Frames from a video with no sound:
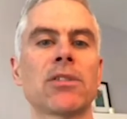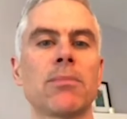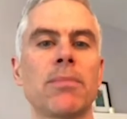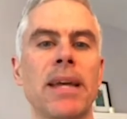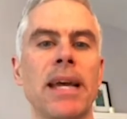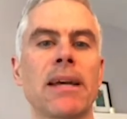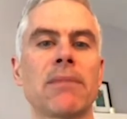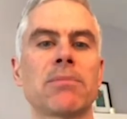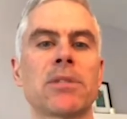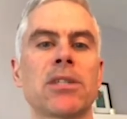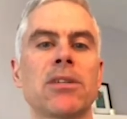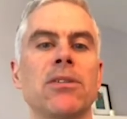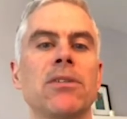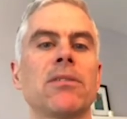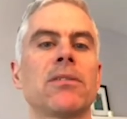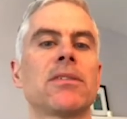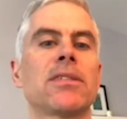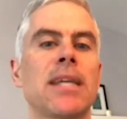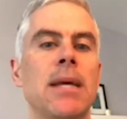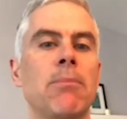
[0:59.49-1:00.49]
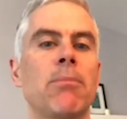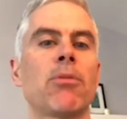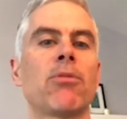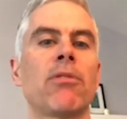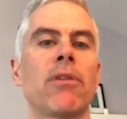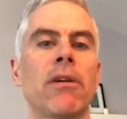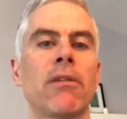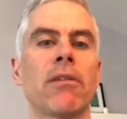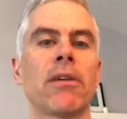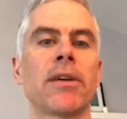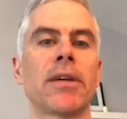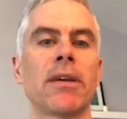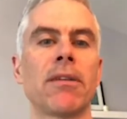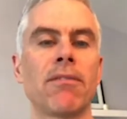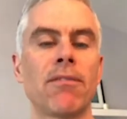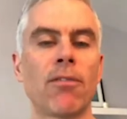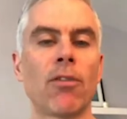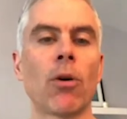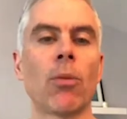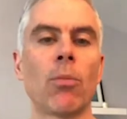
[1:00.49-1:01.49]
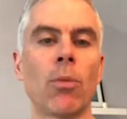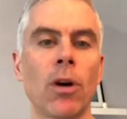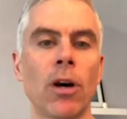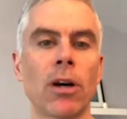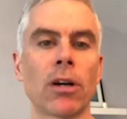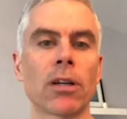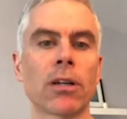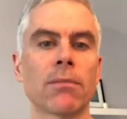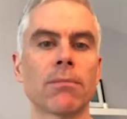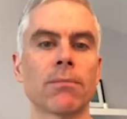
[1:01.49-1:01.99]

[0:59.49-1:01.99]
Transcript: to be absent temporarily from work.